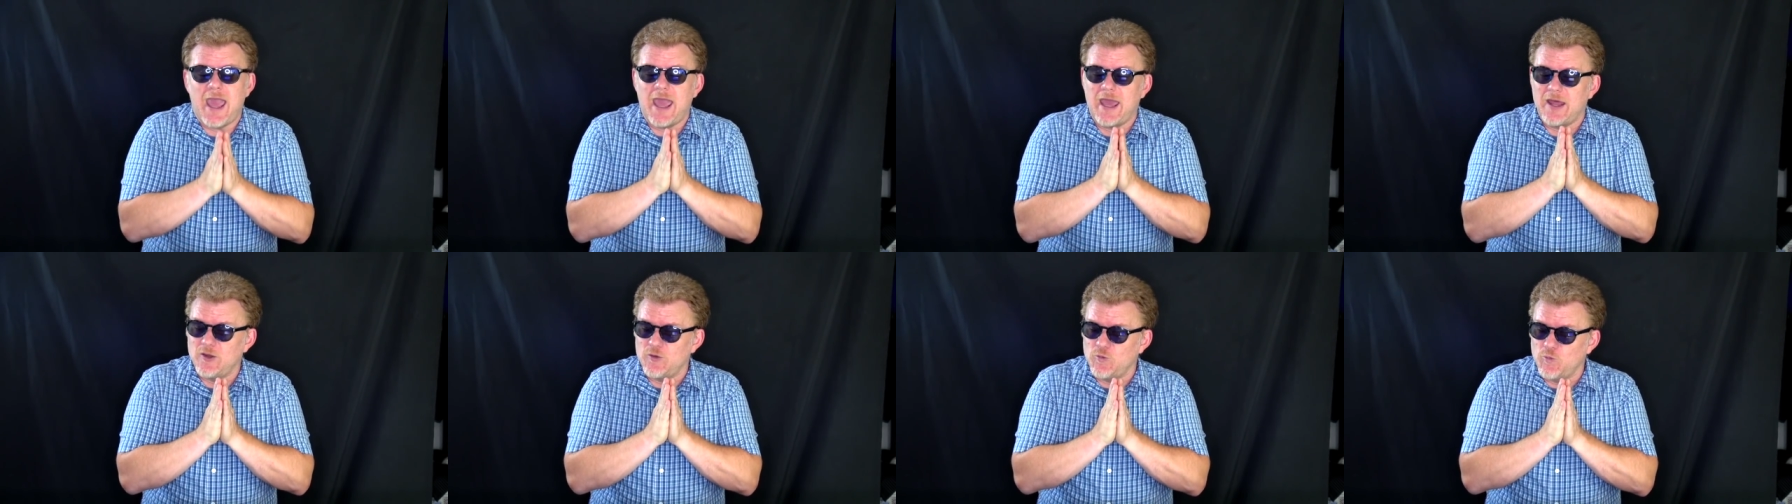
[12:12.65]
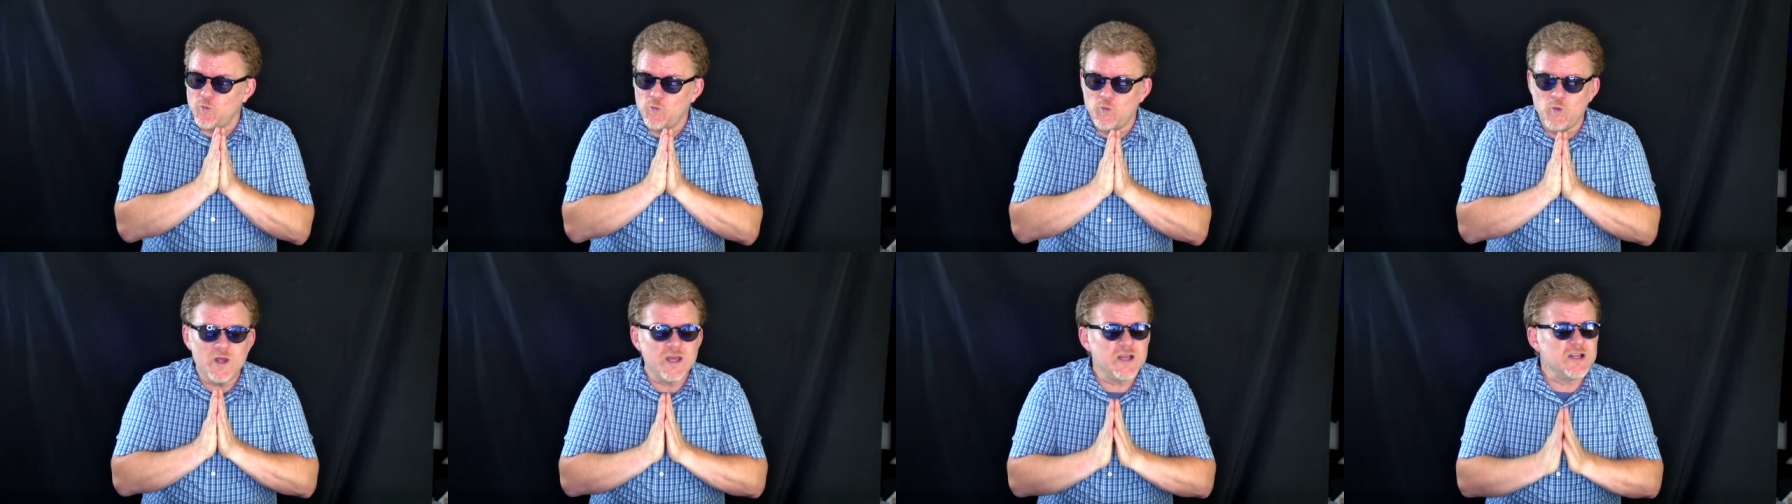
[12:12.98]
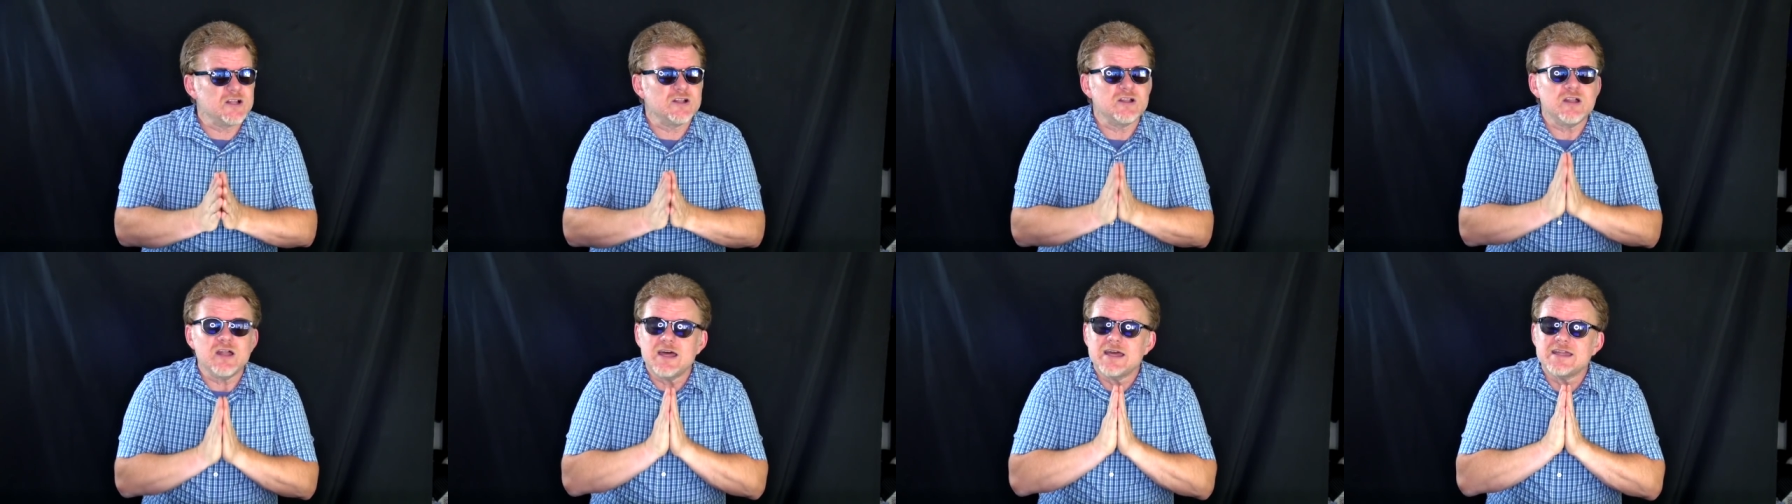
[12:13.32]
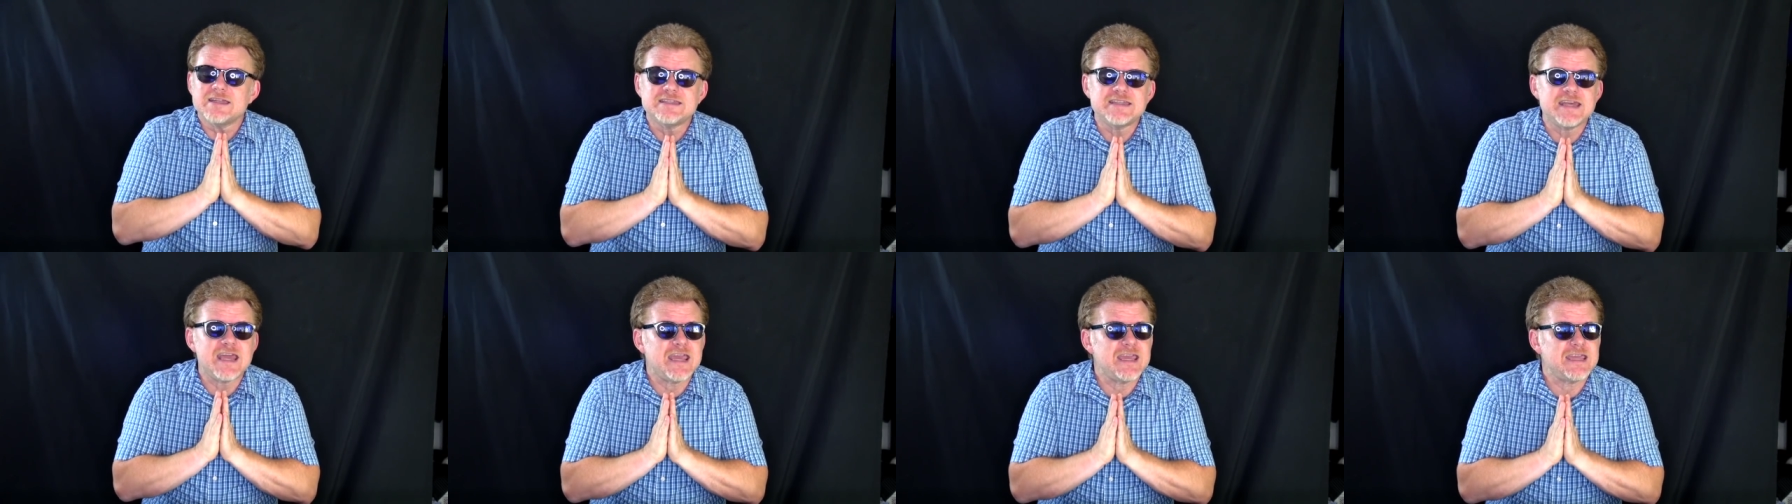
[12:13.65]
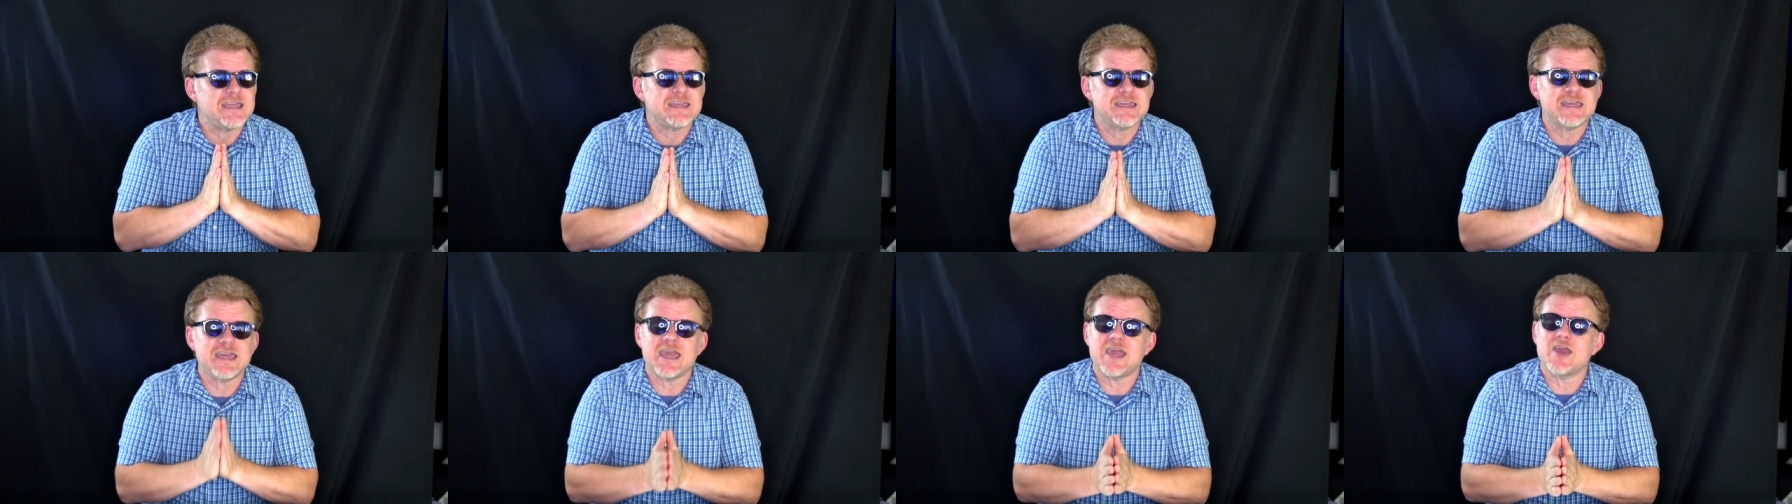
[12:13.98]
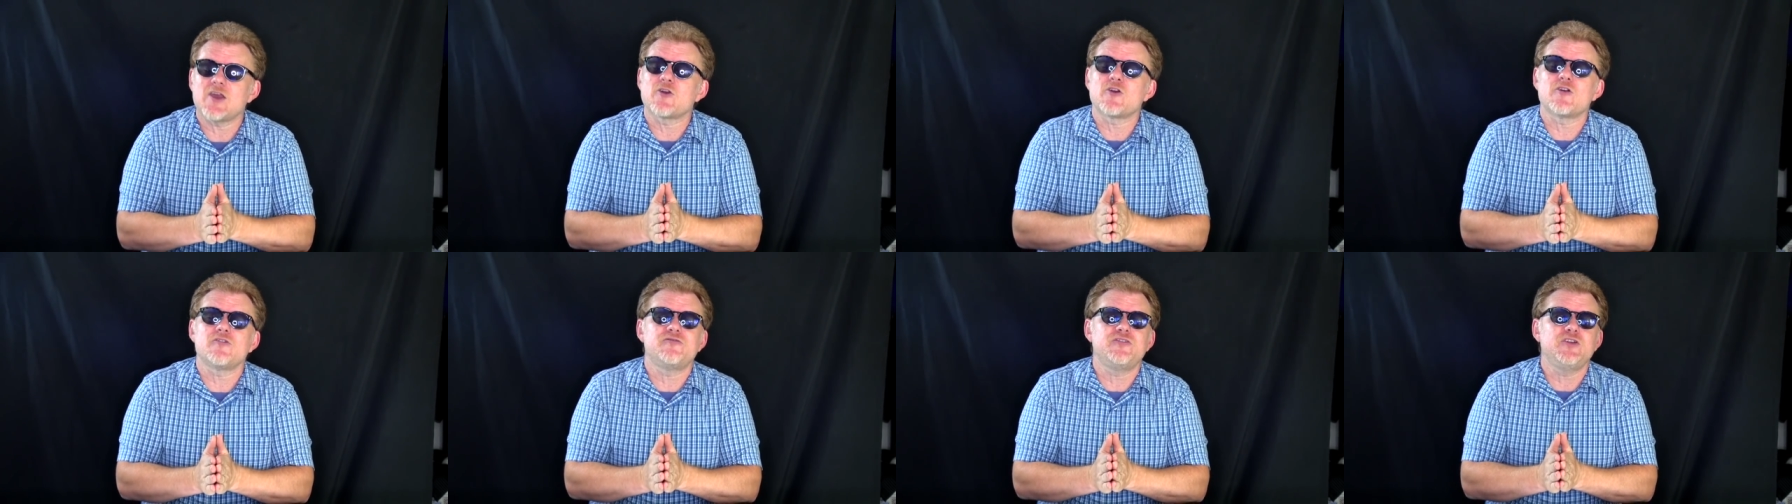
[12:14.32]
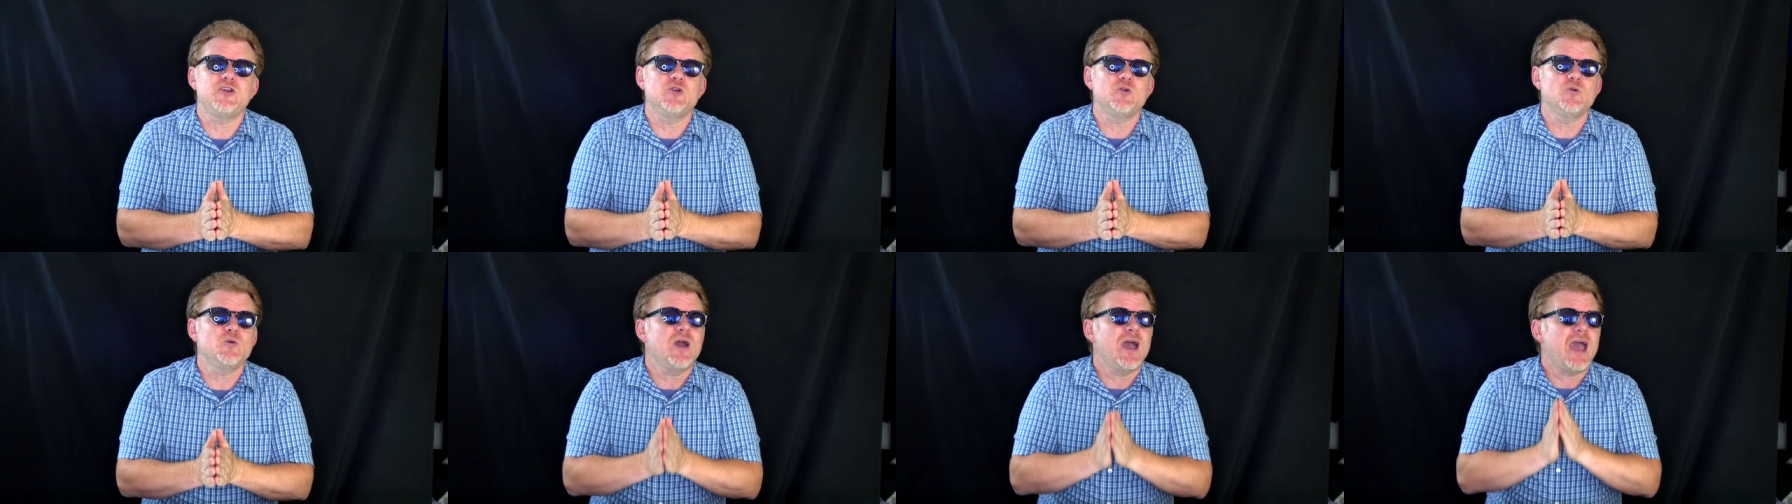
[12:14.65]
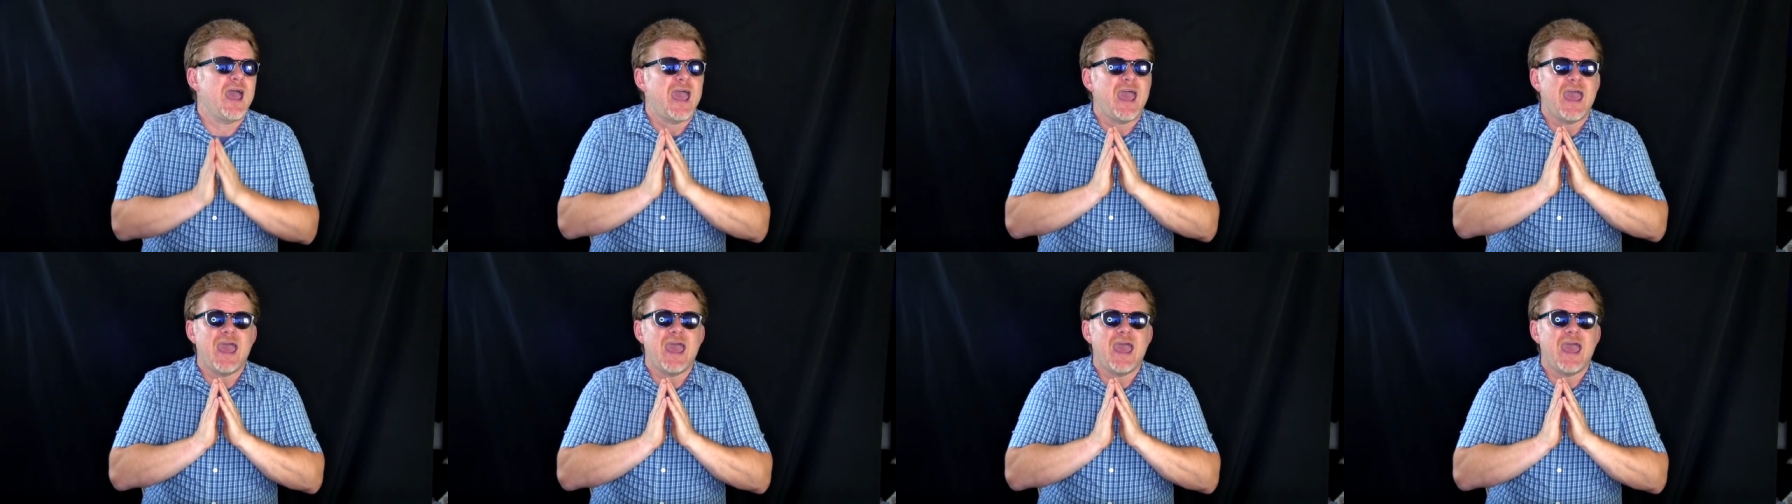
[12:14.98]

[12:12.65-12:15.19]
and we'll take care of you,